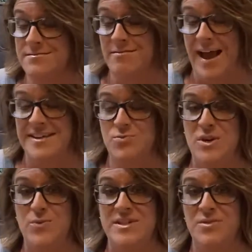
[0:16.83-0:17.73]
Last week
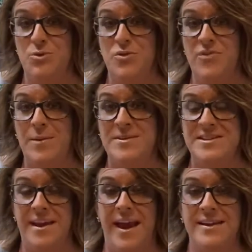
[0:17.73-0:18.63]
we did word families, and
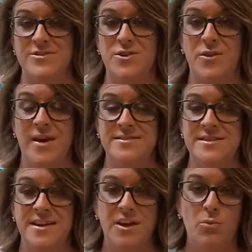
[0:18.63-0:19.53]
I asked you guys to
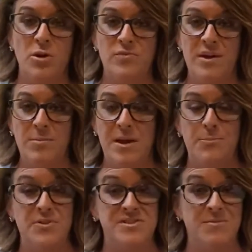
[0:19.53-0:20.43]
take a word family and
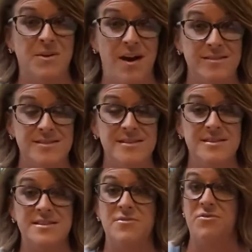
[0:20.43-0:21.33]
put some consonants
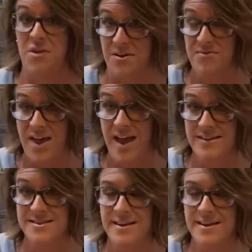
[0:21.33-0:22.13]
in front of that.